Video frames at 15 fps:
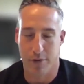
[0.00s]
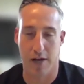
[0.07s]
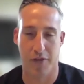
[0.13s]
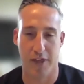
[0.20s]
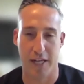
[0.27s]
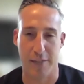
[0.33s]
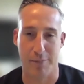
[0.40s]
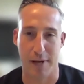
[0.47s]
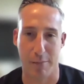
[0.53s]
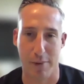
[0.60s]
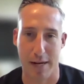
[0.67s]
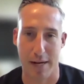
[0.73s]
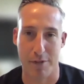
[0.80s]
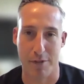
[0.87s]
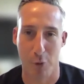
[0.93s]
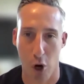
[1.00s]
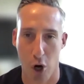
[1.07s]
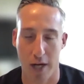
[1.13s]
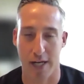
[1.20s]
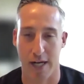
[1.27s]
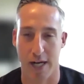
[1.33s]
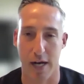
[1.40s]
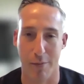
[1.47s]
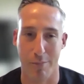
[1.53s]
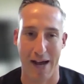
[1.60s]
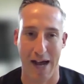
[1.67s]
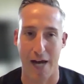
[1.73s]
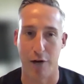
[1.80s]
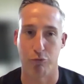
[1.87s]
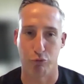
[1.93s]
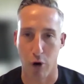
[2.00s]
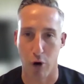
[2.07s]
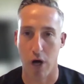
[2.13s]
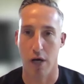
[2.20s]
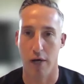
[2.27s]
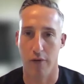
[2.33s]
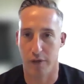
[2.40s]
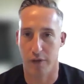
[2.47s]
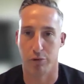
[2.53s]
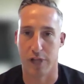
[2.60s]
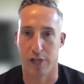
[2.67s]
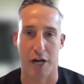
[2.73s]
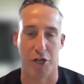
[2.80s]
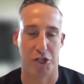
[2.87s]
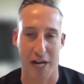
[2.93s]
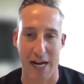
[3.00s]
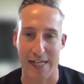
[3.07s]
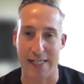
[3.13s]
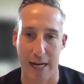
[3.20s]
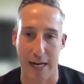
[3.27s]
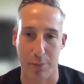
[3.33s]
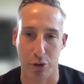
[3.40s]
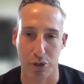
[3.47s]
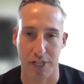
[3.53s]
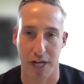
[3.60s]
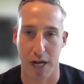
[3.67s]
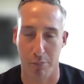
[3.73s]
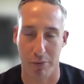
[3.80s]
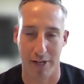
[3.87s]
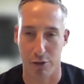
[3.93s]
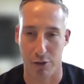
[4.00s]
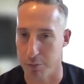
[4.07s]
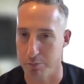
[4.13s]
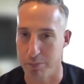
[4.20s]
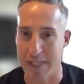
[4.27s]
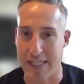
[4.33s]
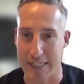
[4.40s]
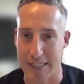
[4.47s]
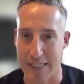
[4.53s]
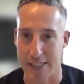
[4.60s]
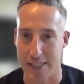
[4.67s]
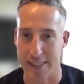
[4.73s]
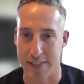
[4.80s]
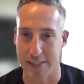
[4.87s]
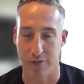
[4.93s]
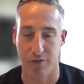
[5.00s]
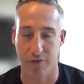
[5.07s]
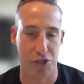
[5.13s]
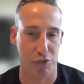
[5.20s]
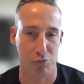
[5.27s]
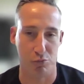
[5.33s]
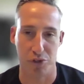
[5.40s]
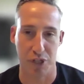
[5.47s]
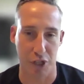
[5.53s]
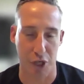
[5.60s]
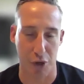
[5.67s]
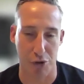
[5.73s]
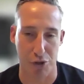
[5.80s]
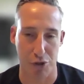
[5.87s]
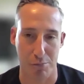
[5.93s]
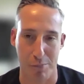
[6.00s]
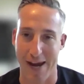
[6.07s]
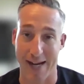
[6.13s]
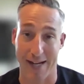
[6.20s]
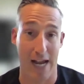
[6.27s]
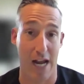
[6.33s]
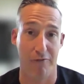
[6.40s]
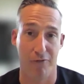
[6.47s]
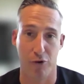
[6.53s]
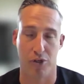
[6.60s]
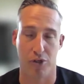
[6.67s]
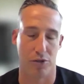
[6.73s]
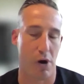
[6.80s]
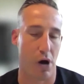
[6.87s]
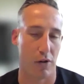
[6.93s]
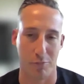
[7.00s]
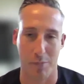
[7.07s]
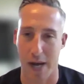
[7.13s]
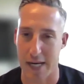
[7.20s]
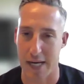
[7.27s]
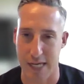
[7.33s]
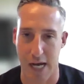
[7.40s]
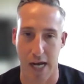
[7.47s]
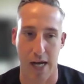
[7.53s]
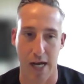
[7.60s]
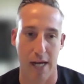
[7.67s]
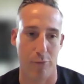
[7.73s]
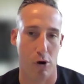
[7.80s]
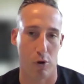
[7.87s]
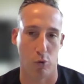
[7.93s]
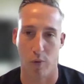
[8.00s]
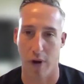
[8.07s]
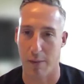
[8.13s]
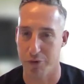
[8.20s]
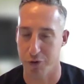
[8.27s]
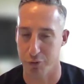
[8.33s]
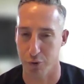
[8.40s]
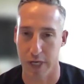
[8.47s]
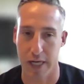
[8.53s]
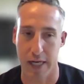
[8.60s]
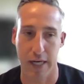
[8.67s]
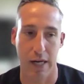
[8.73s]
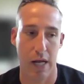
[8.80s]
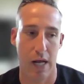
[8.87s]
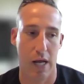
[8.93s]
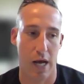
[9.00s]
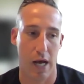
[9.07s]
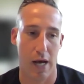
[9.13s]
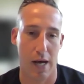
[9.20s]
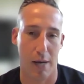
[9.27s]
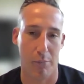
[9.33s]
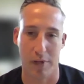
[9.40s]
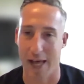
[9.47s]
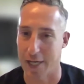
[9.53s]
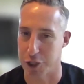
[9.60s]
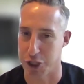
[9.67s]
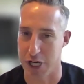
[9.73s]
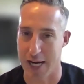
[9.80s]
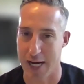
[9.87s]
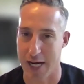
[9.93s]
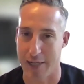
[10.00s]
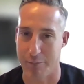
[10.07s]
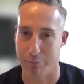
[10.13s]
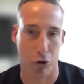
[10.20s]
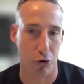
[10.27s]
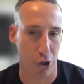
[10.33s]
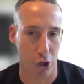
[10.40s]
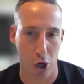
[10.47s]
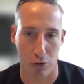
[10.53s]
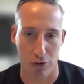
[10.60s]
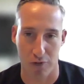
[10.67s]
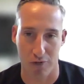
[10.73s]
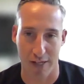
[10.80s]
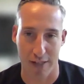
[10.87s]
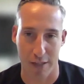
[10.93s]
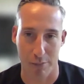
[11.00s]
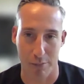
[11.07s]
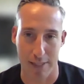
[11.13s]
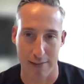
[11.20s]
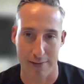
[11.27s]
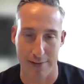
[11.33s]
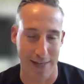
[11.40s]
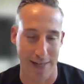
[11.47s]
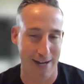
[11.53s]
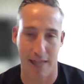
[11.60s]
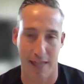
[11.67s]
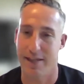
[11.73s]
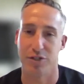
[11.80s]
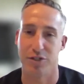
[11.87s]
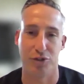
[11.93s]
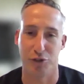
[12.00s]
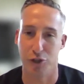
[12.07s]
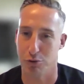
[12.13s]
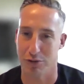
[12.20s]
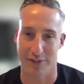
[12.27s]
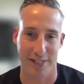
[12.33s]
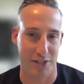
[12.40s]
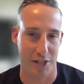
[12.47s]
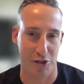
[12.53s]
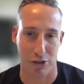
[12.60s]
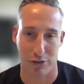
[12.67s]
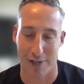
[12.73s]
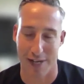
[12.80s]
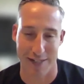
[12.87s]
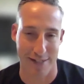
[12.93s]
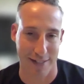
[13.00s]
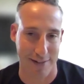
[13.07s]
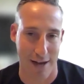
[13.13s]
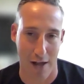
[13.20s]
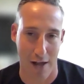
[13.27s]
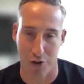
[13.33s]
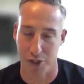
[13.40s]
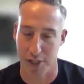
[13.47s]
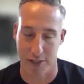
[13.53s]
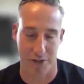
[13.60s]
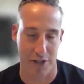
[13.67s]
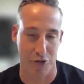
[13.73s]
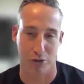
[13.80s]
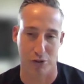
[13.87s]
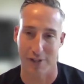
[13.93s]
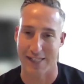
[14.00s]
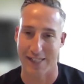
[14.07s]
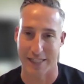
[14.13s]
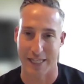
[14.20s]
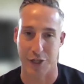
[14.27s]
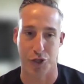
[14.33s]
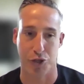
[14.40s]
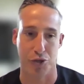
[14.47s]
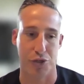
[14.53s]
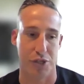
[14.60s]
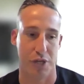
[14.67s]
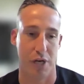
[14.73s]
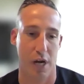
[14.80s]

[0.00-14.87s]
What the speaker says: thanks, Beth. My name is Mark. I run the blockchain-enabled company, or the BEC division within Cogent Bank. I focus all of my time on Web3, blockchain, protocol development, anything to do with decentralized technology, decentralized ledgers,